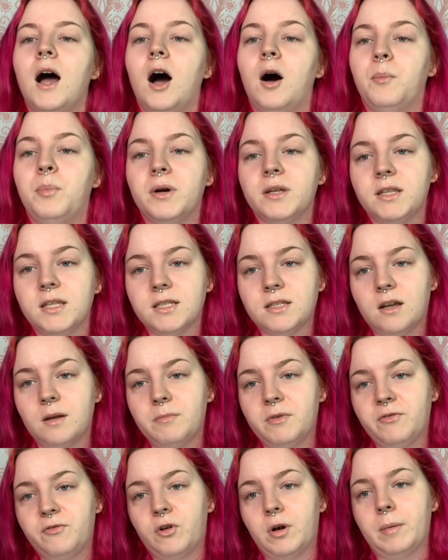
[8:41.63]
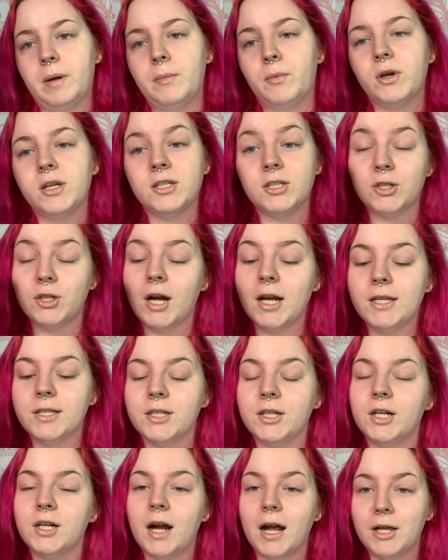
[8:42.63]
I'll put this on before my
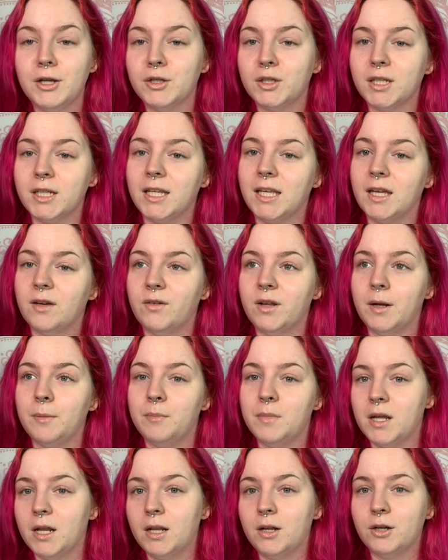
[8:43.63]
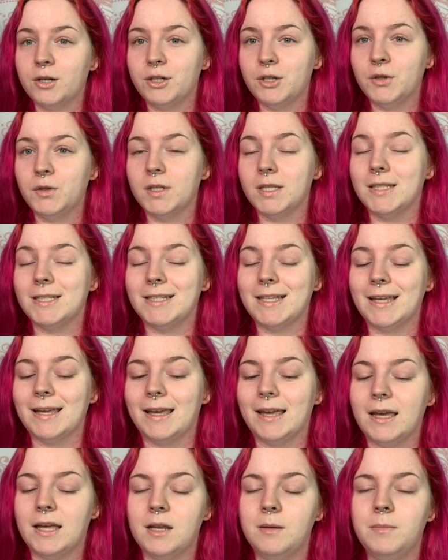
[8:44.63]
moisturizer. I usually give it a minute or two to
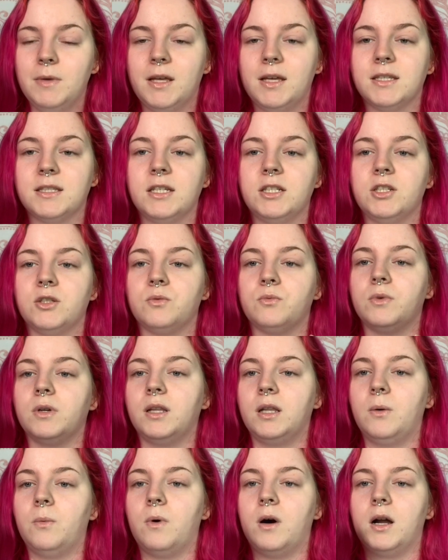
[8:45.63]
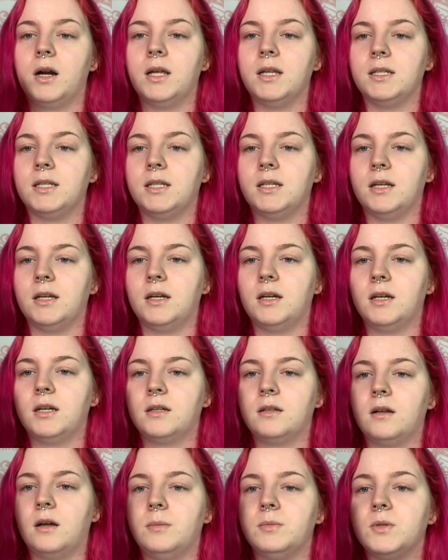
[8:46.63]
sink in because I just really want it
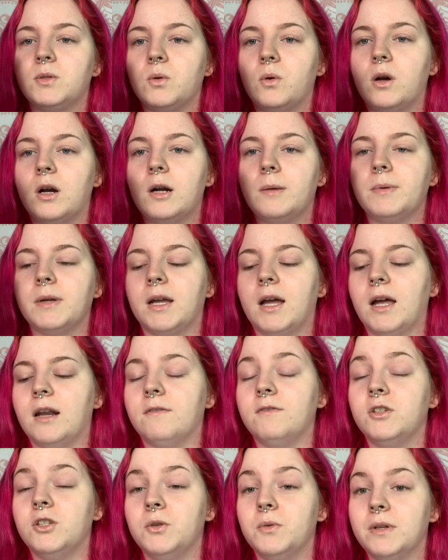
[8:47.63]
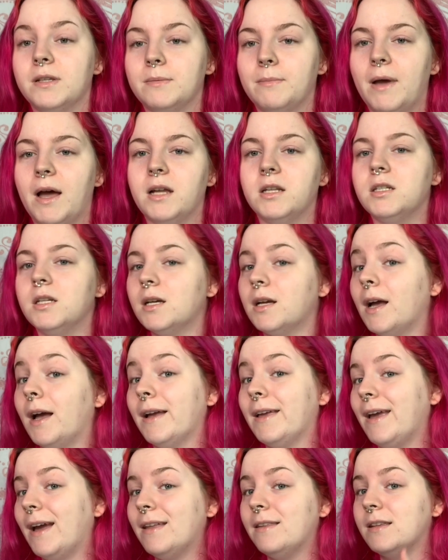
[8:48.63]
to absorb and kind of do its magic.
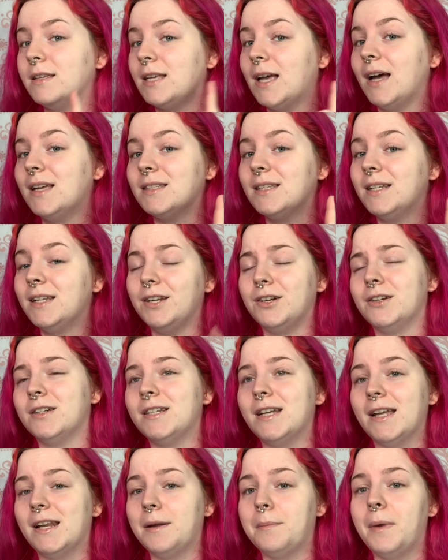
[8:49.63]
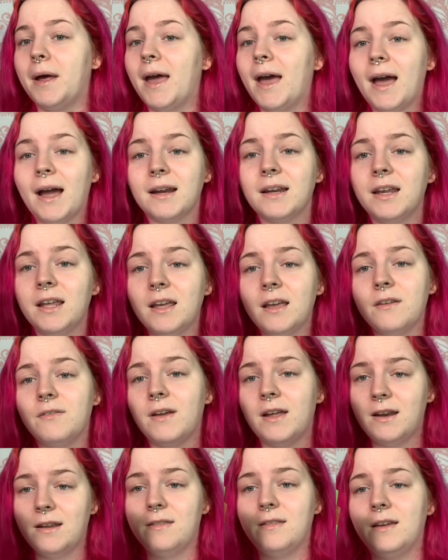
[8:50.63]
Again, this hasn't irritated my acne. If
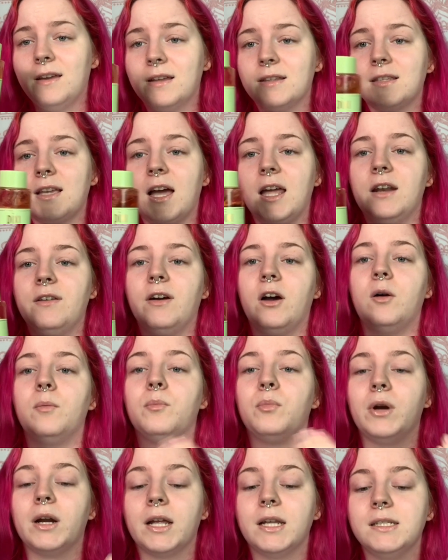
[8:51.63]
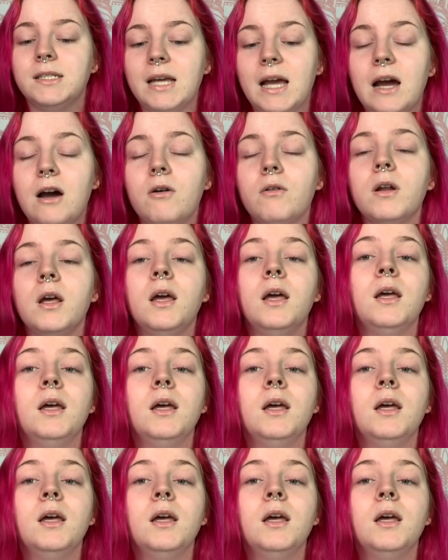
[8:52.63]
anything, it's kind of helped bring it down.